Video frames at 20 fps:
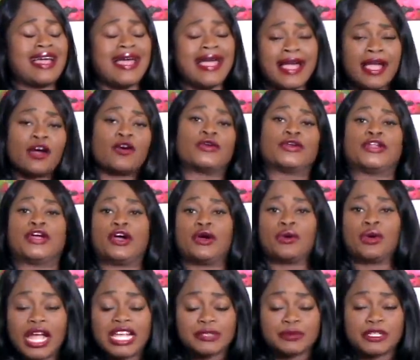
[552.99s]
Hell no.
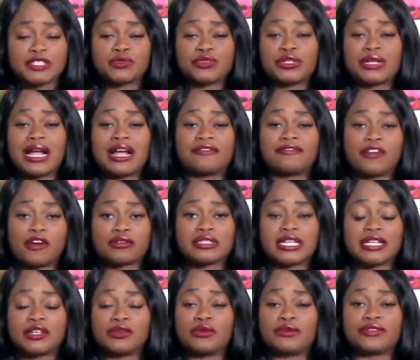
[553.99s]
Especially when you got folks
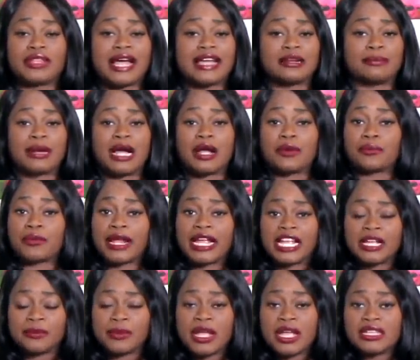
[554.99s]
out here who have lied about
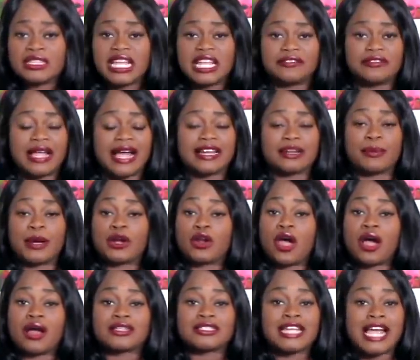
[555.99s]
rape, they've lied about
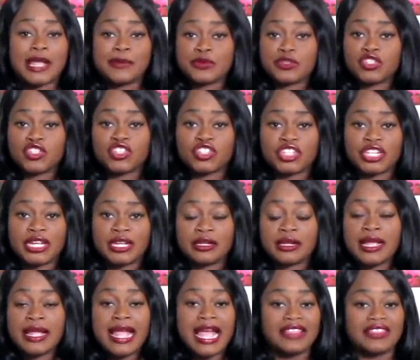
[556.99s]
all types of
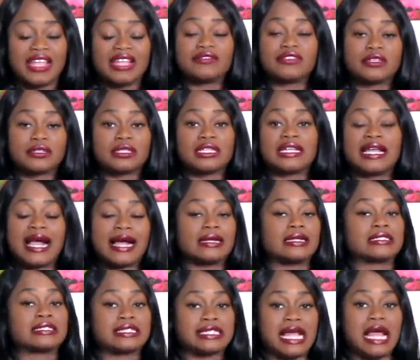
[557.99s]
shit, and they've literally gotten
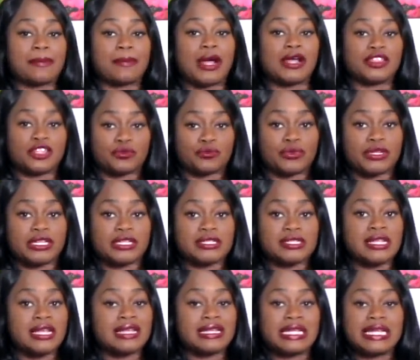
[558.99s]
a slap on the
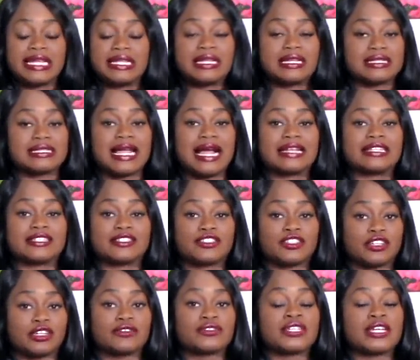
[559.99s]
wrist. He does not
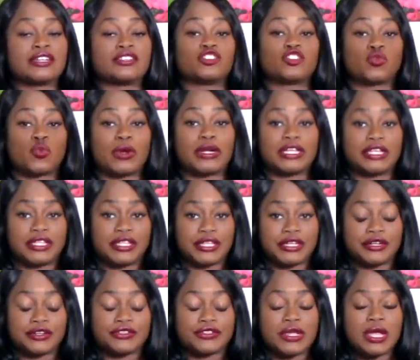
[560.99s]
deserve 10 to 20
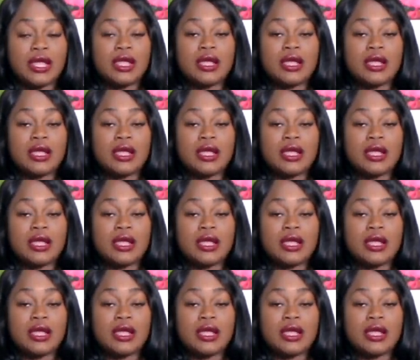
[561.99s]
years.